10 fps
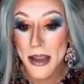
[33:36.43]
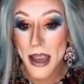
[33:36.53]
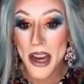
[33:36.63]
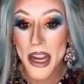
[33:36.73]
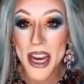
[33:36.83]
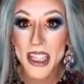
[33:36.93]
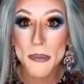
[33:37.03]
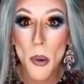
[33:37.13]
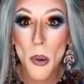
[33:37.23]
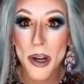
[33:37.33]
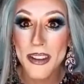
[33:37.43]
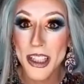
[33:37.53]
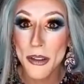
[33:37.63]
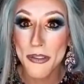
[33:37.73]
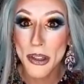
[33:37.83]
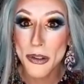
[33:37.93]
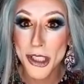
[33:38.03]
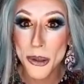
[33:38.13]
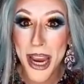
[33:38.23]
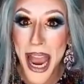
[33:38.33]
at any point that you feel that
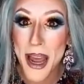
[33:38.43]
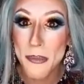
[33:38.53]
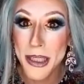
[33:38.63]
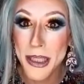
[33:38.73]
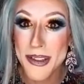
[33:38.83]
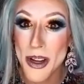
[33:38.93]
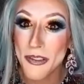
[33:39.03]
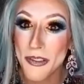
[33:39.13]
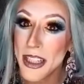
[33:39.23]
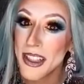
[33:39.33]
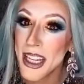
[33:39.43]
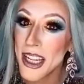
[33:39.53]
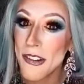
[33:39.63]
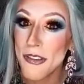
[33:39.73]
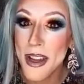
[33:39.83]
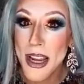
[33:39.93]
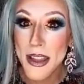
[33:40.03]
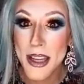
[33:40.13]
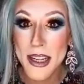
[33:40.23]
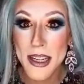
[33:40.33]
you can be yourself, even if
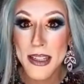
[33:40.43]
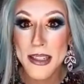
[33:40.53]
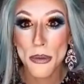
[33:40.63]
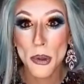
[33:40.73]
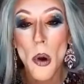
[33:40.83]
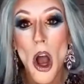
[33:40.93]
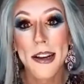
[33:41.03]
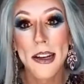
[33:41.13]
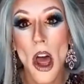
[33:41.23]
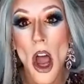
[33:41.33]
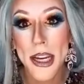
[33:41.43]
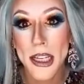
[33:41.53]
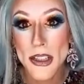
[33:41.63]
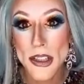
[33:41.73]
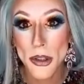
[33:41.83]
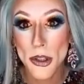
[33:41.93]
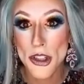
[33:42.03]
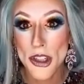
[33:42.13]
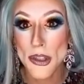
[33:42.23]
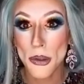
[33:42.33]
that it is through online
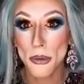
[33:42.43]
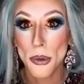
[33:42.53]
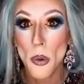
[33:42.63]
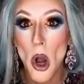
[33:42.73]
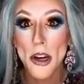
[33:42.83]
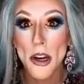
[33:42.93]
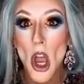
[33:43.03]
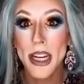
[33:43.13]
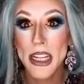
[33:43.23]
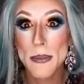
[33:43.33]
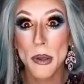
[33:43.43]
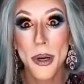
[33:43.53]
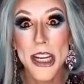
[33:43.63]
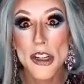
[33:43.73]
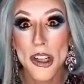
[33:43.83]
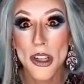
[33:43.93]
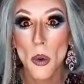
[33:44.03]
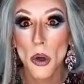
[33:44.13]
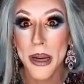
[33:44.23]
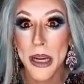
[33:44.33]
excursions or through online exploration,
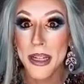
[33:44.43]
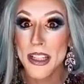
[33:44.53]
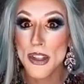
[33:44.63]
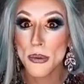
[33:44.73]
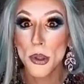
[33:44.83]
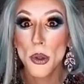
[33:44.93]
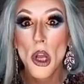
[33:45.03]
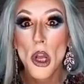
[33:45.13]
or maybe it's through